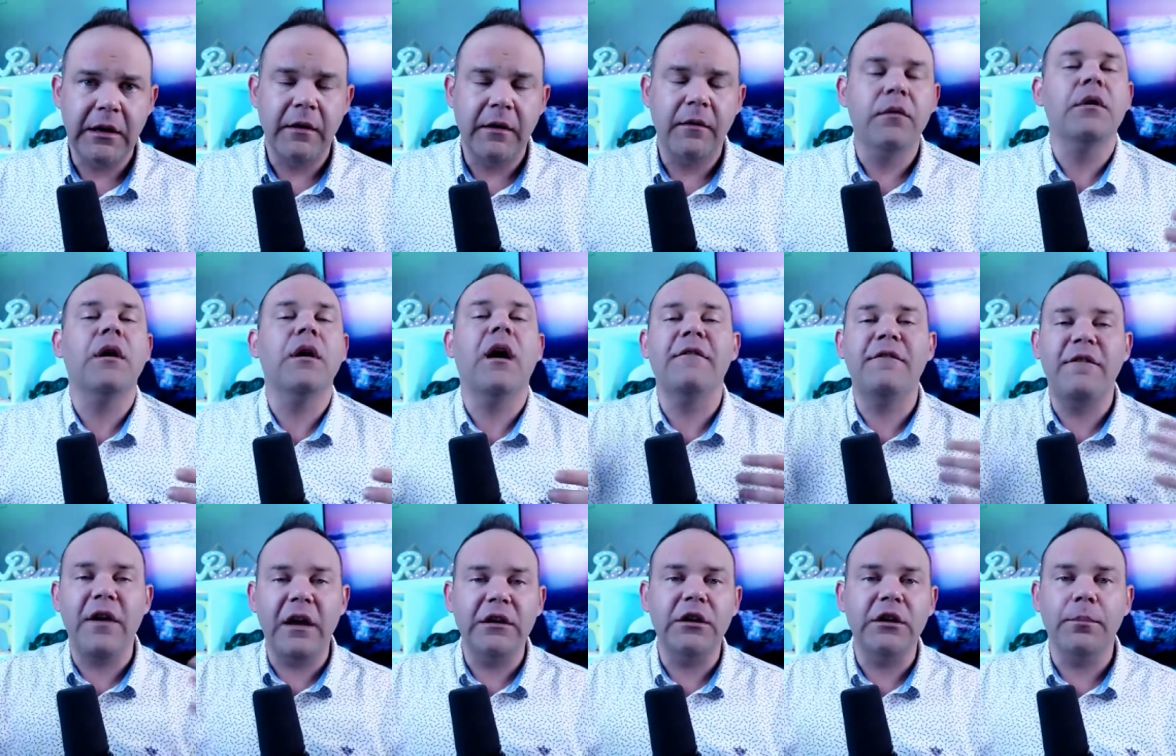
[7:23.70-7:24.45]

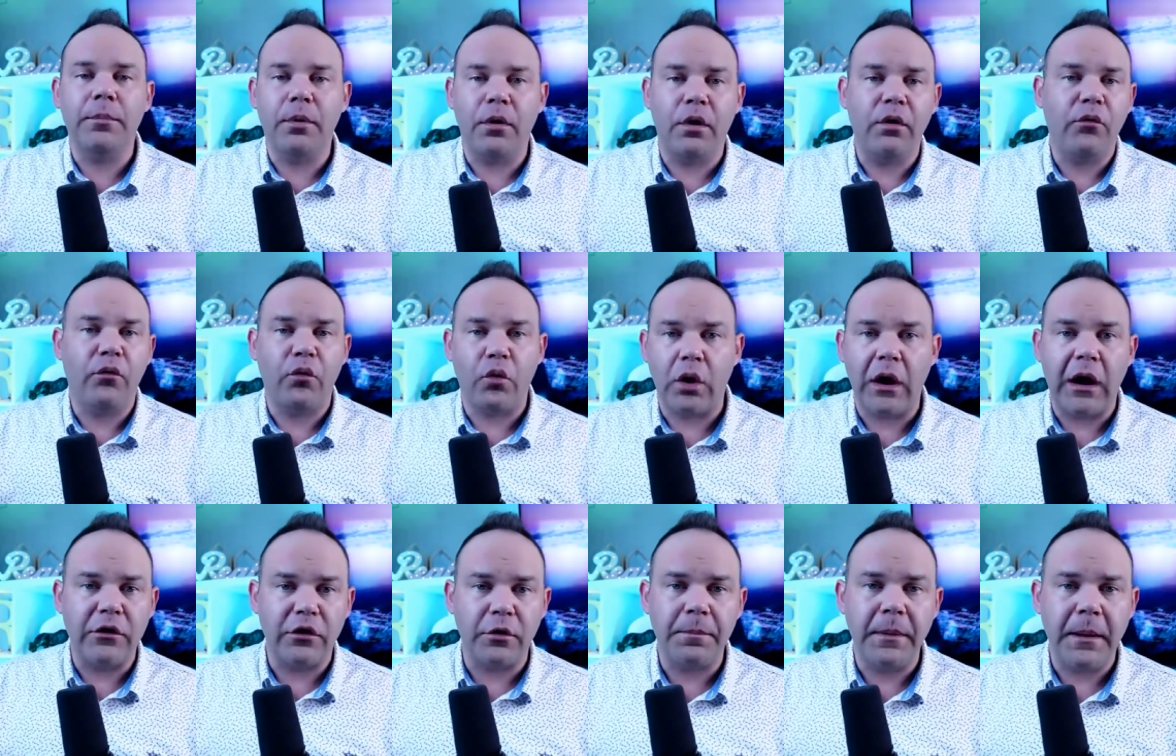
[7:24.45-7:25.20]
available for
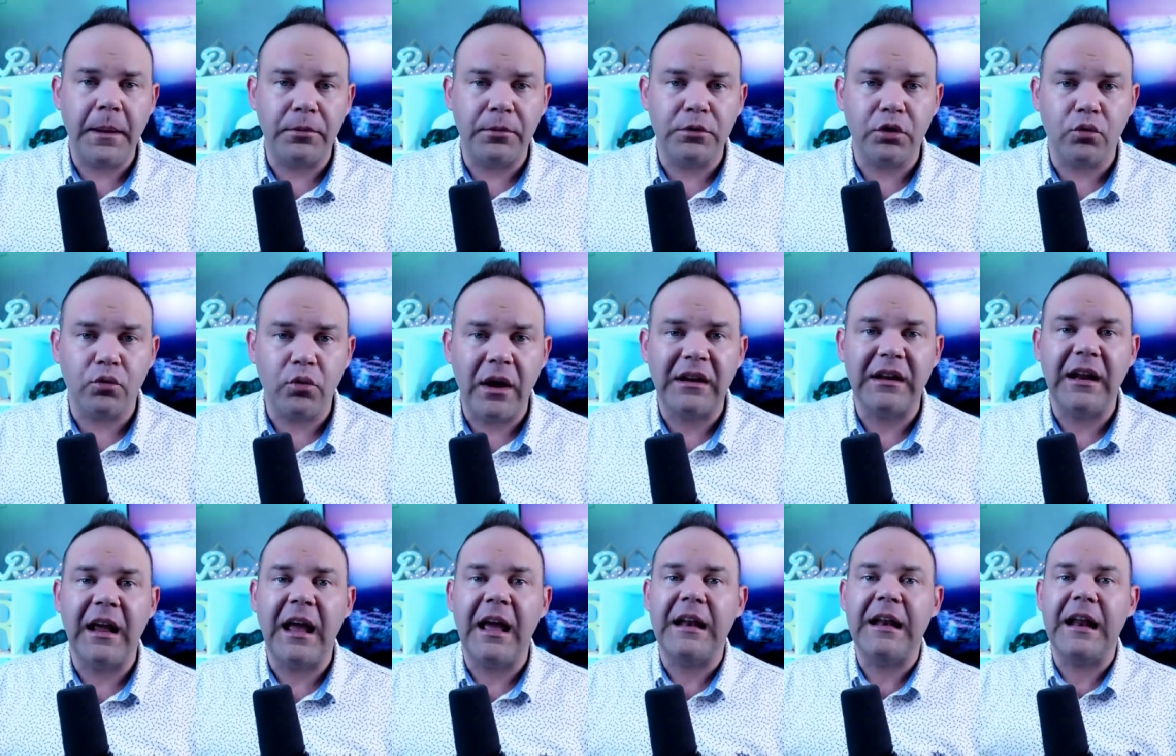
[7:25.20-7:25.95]
other people to rent.
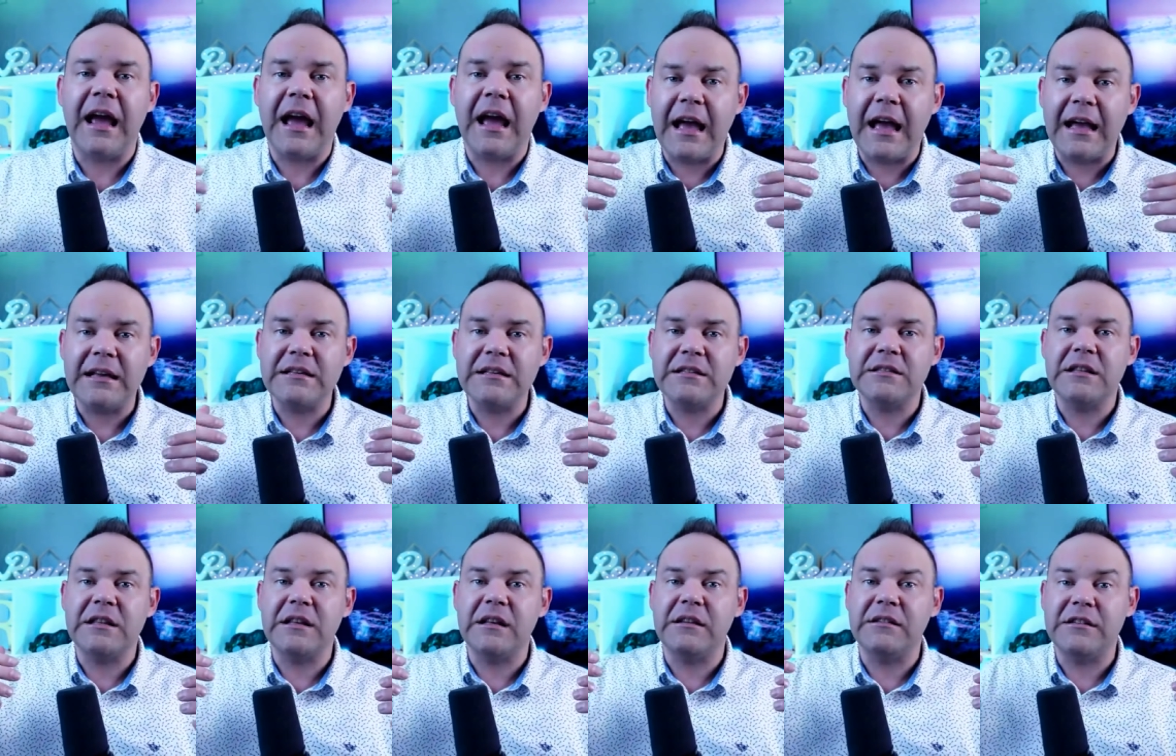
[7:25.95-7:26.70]
And as
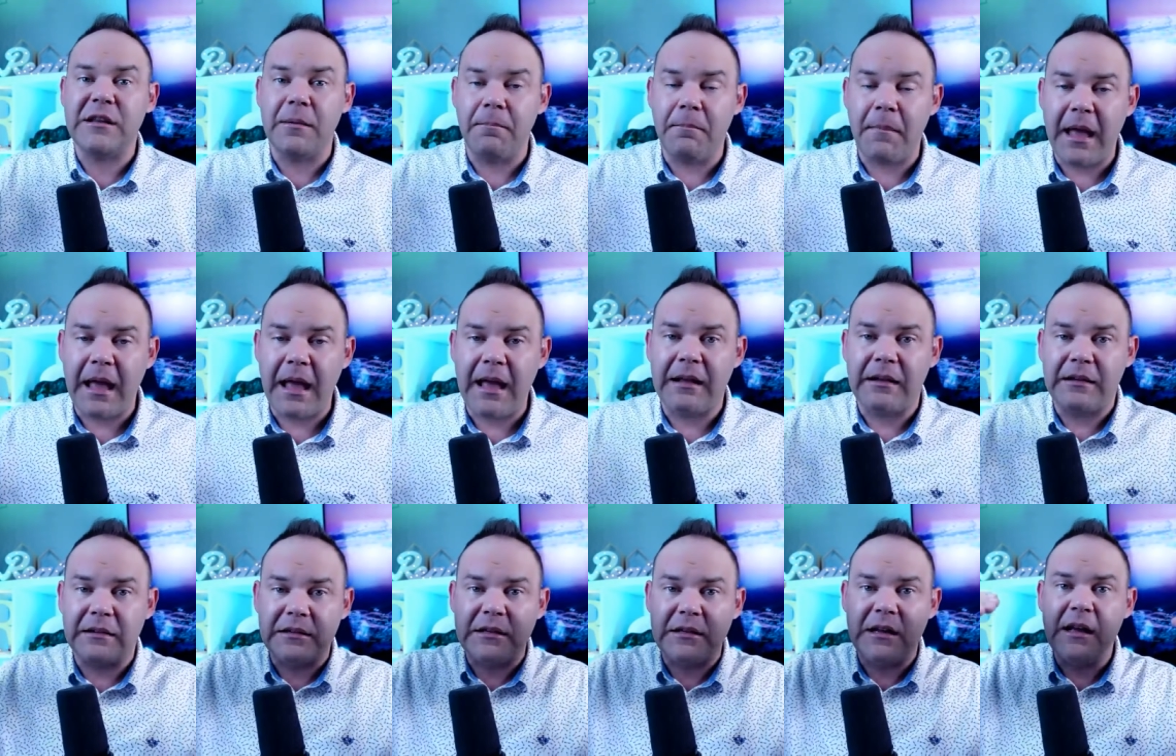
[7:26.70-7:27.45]
the
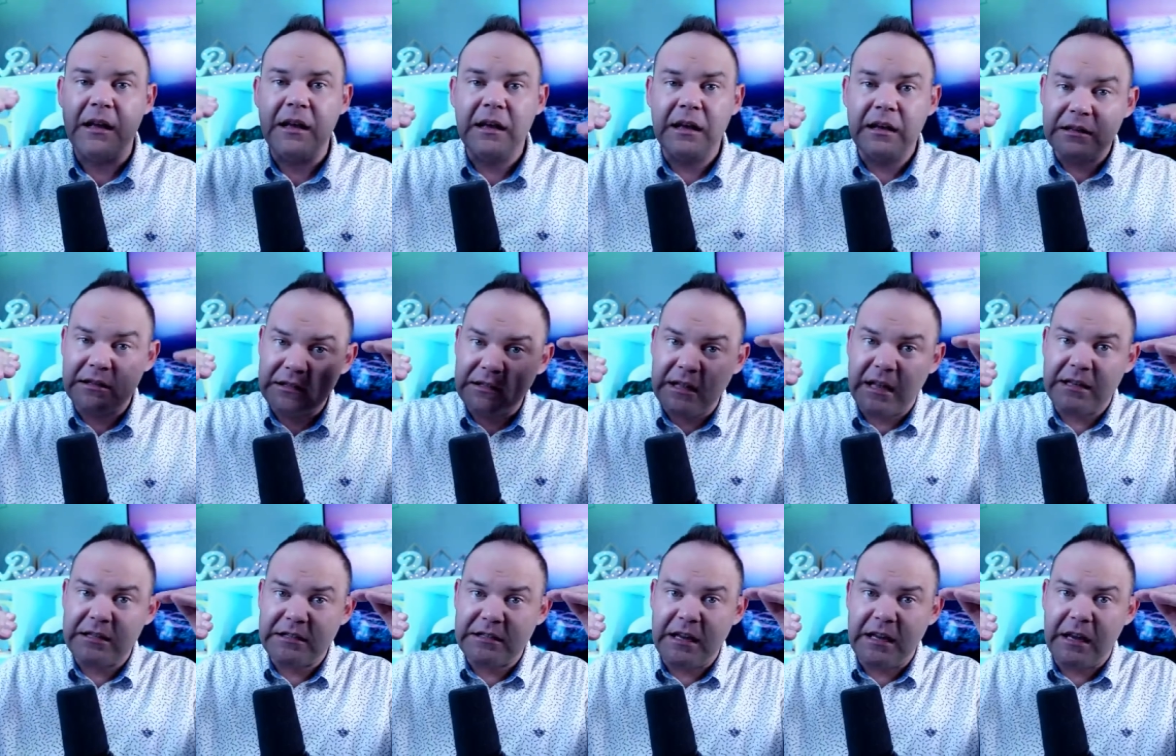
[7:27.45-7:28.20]
demand stays
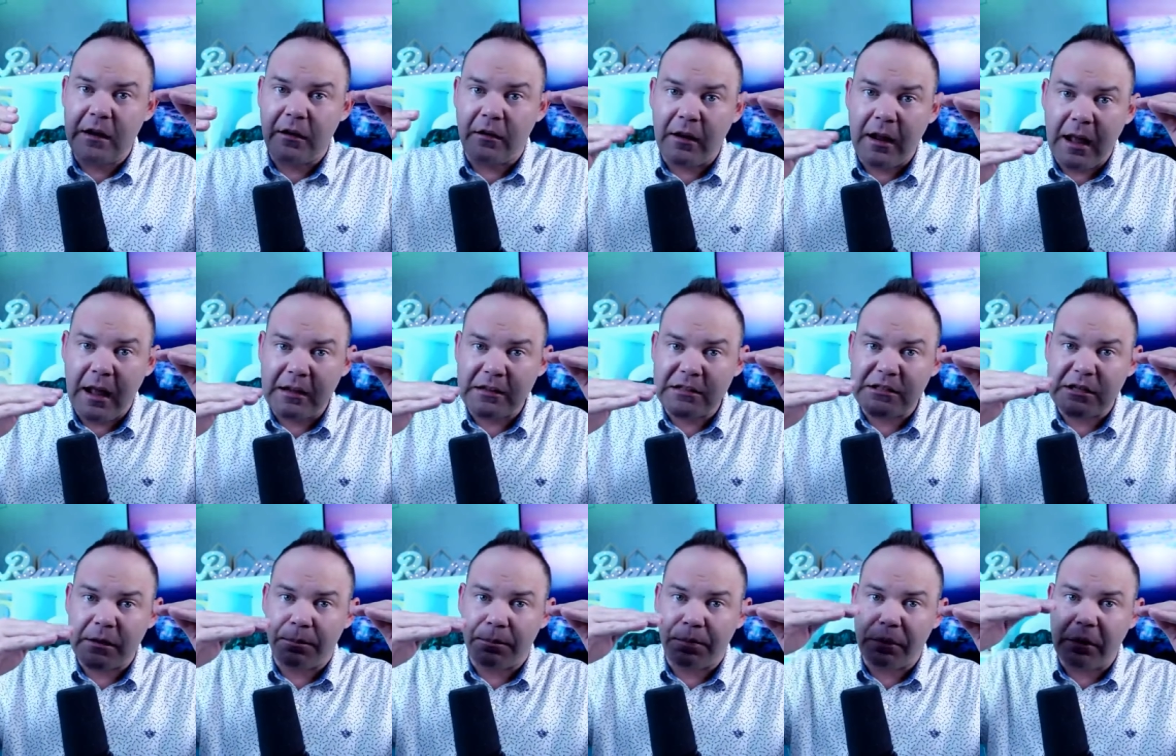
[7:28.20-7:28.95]
here and
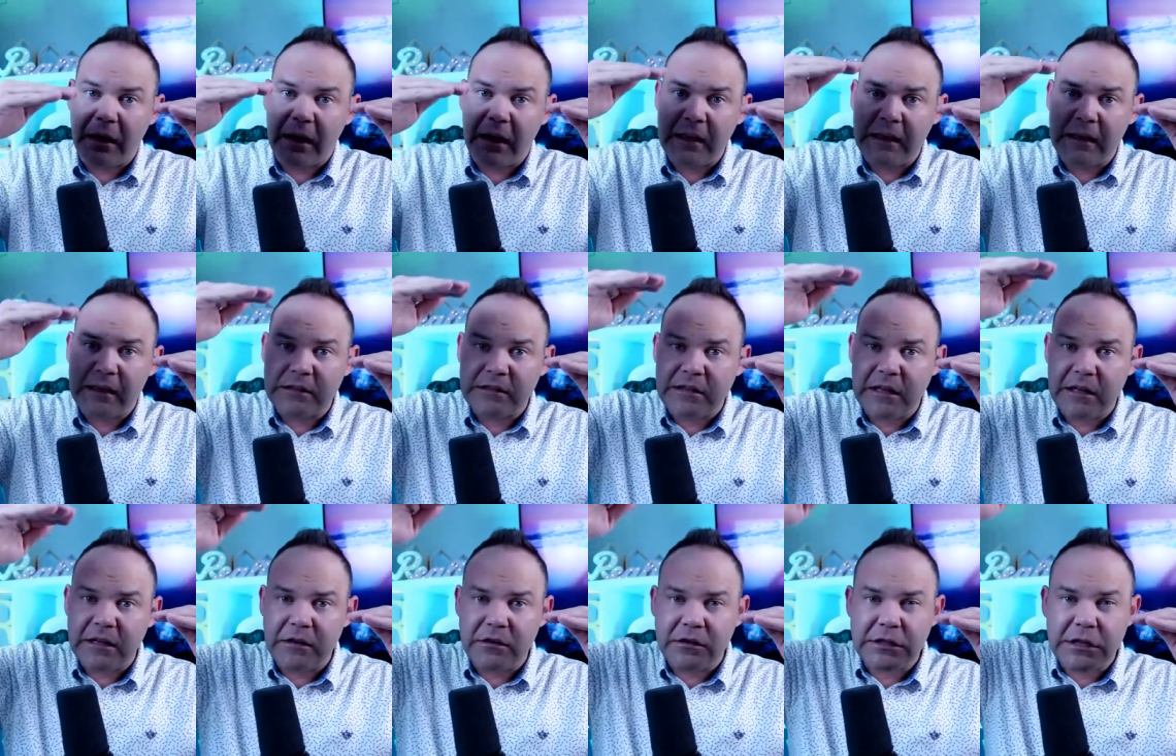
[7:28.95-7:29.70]
supply
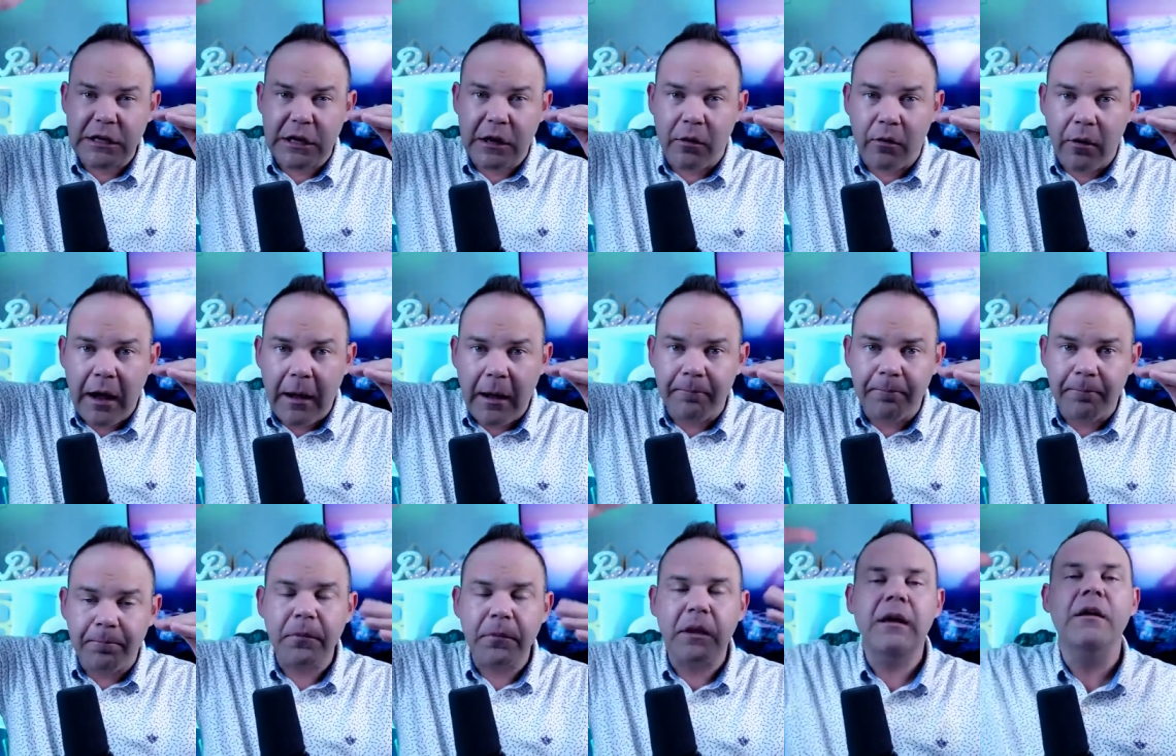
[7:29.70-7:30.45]
continues to go up,
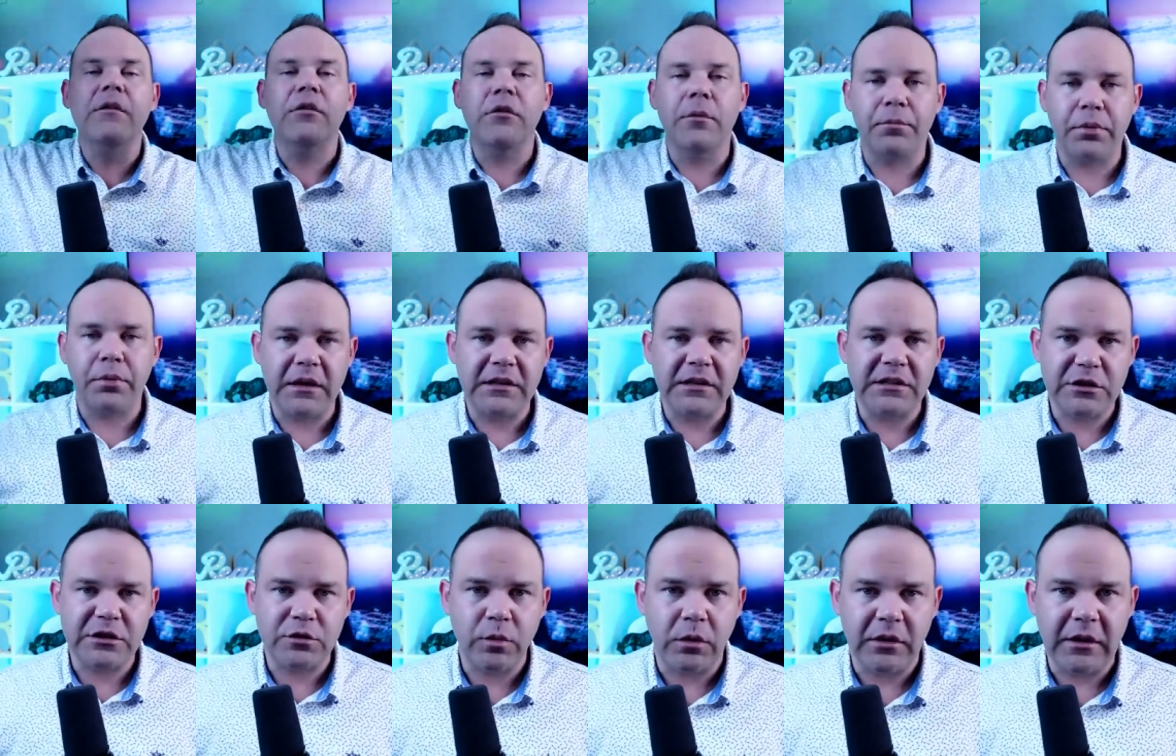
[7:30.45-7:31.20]
the prices
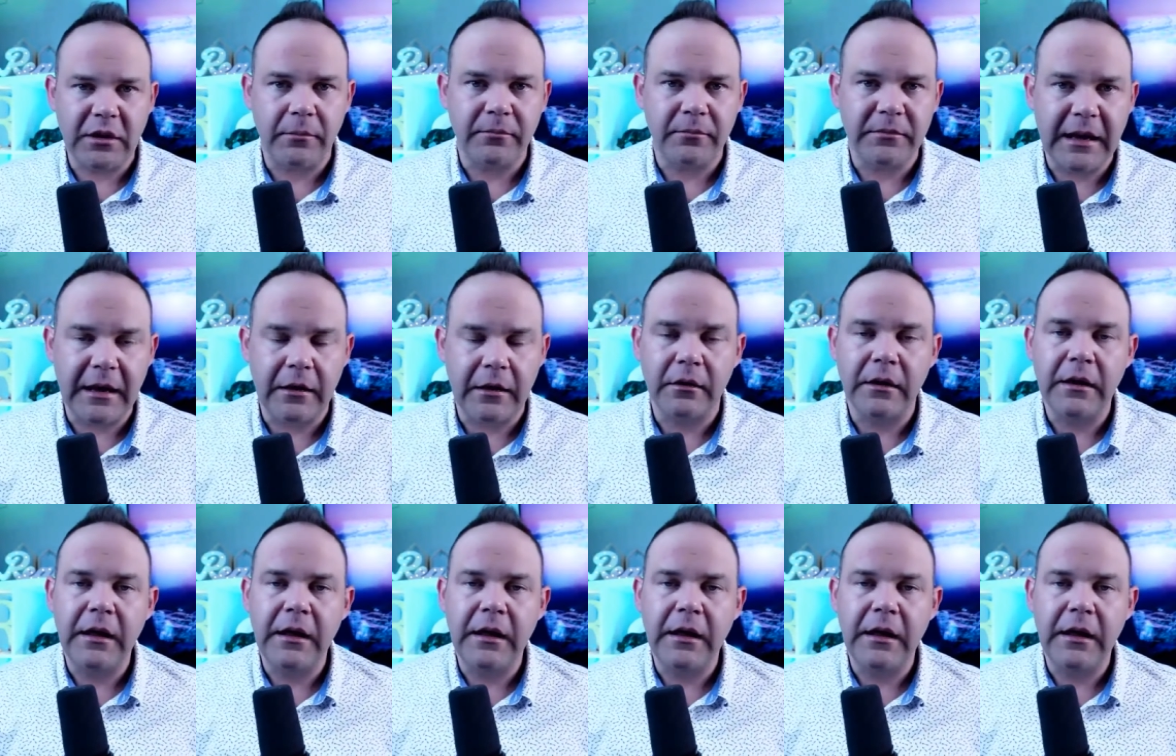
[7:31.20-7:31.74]
will come down.